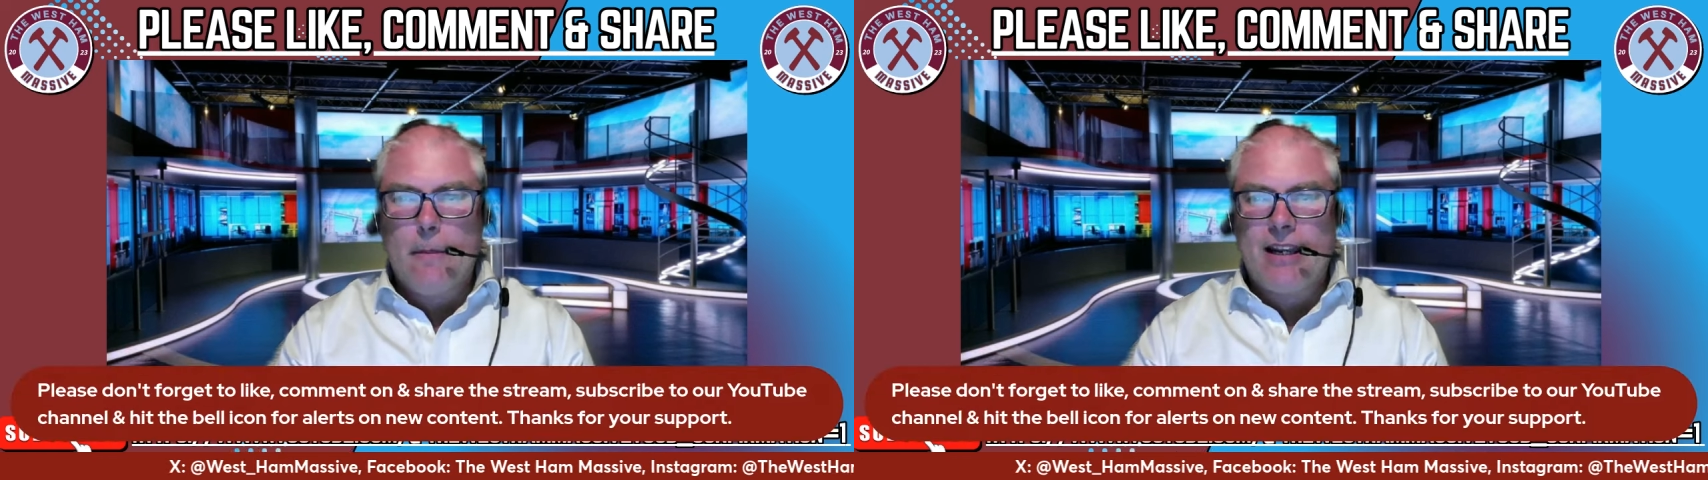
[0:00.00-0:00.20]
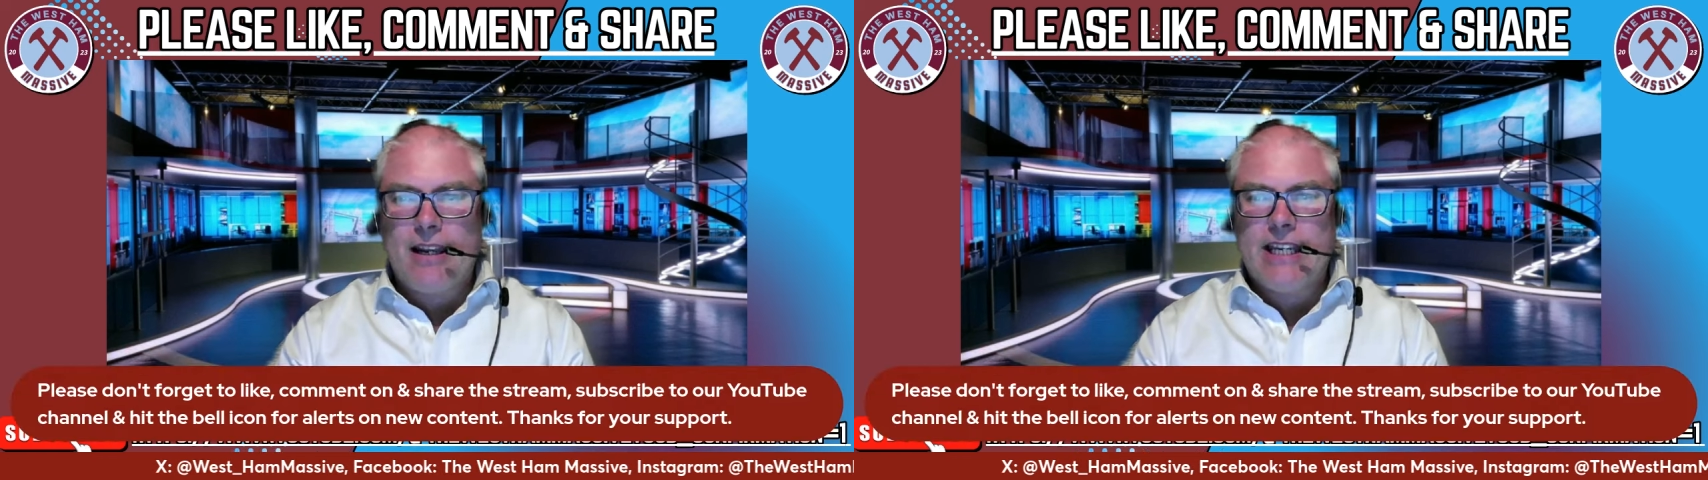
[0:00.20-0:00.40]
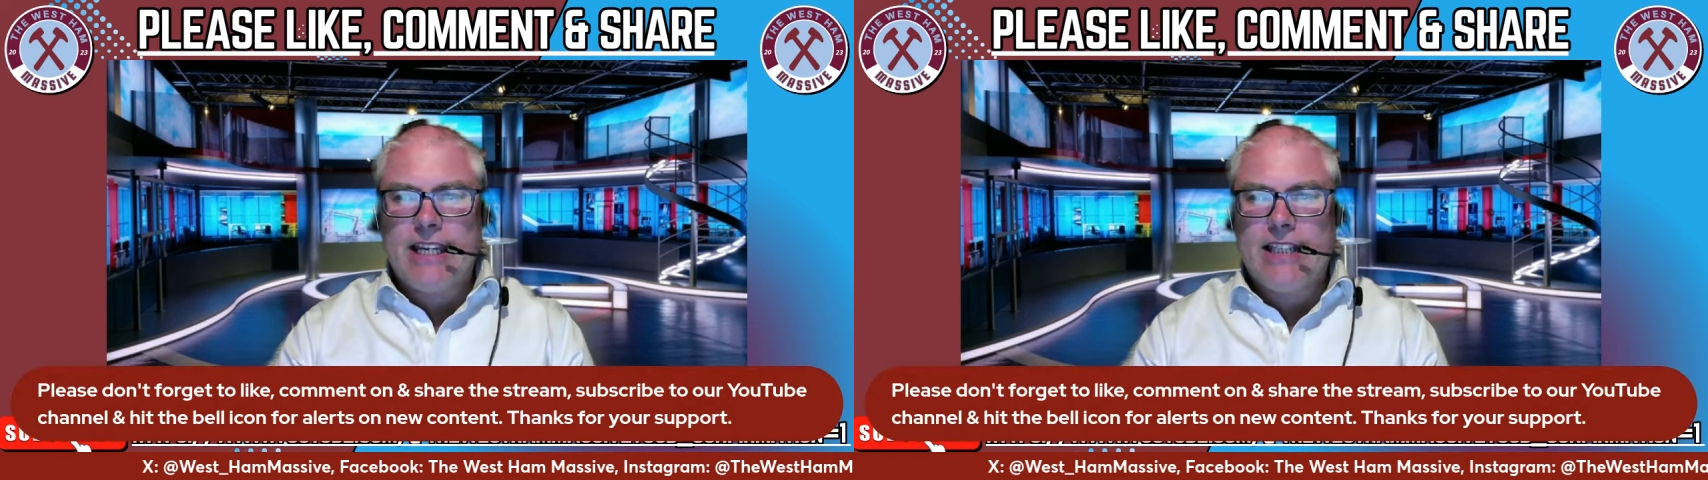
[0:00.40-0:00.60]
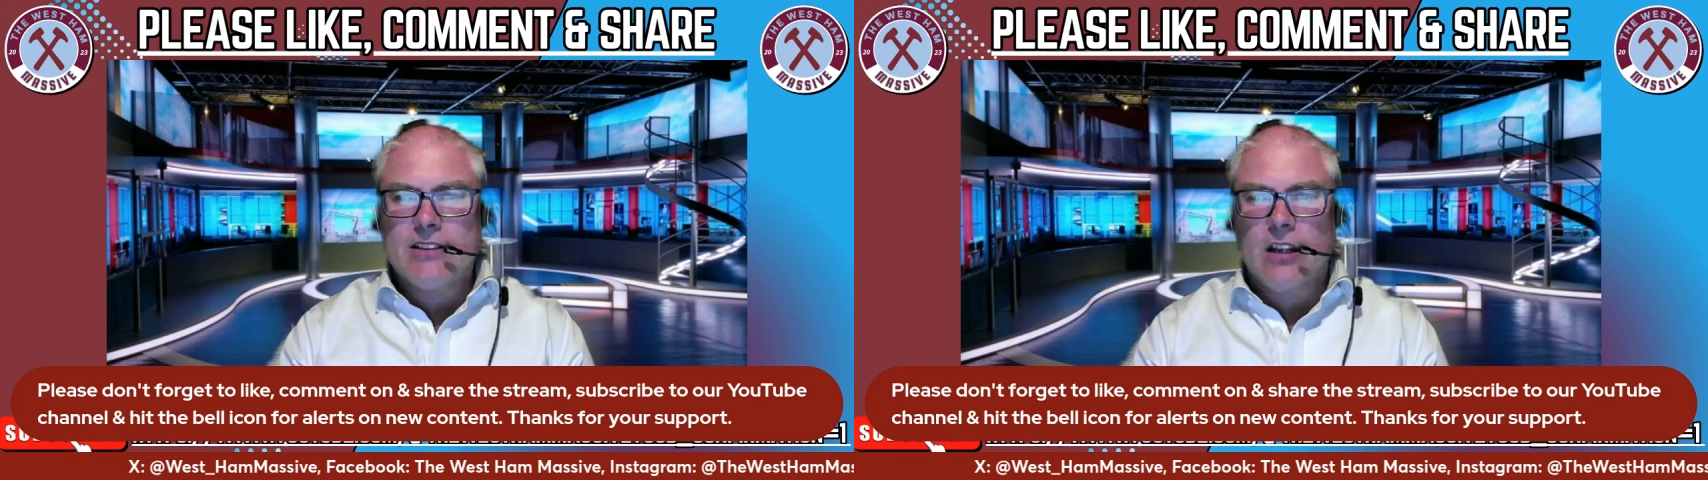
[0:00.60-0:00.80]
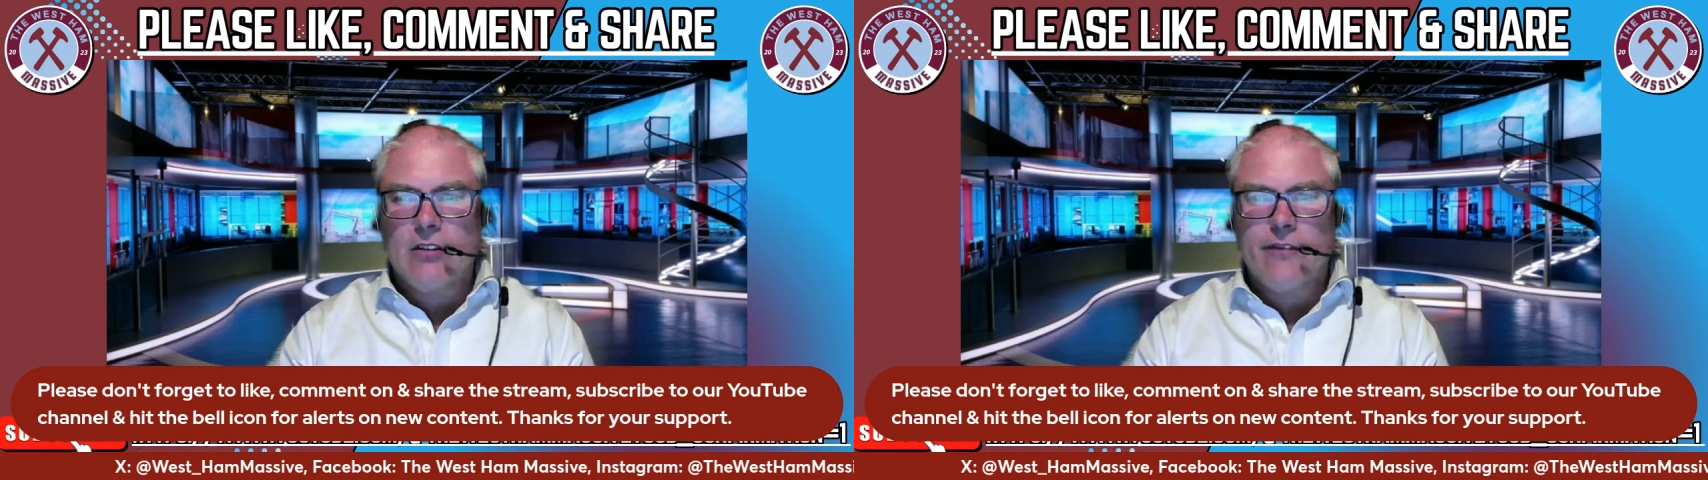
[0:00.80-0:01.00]
Please
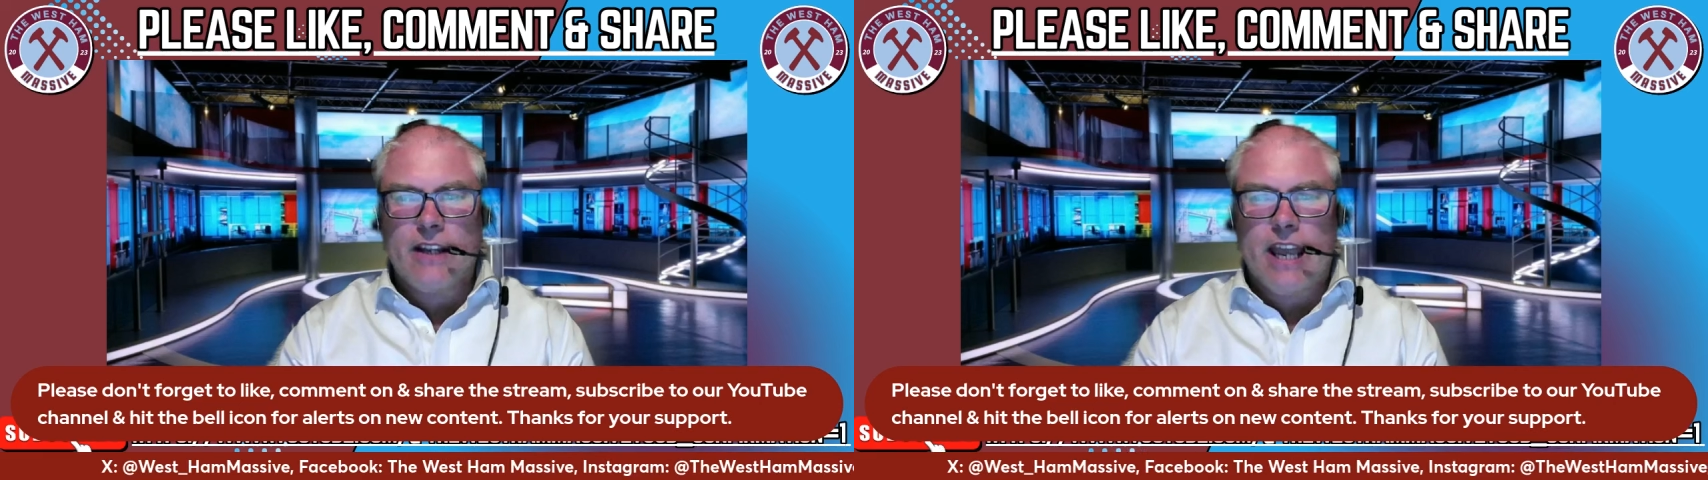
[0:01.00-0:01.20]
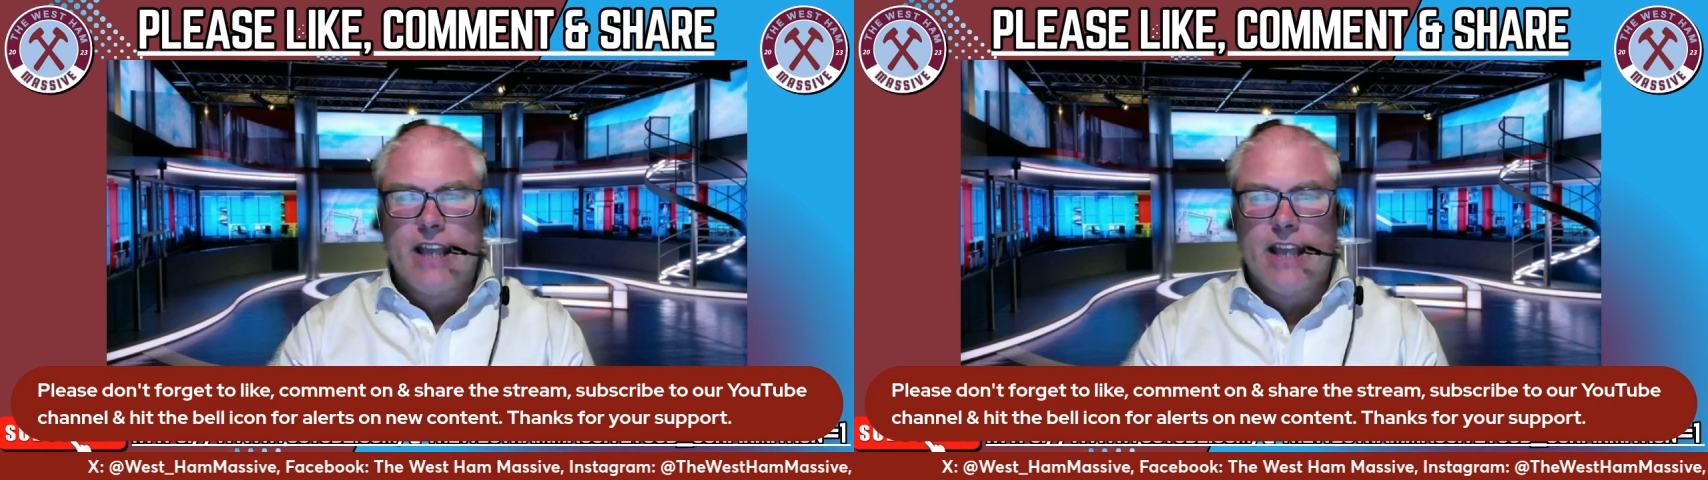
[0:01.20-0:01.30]
don't forget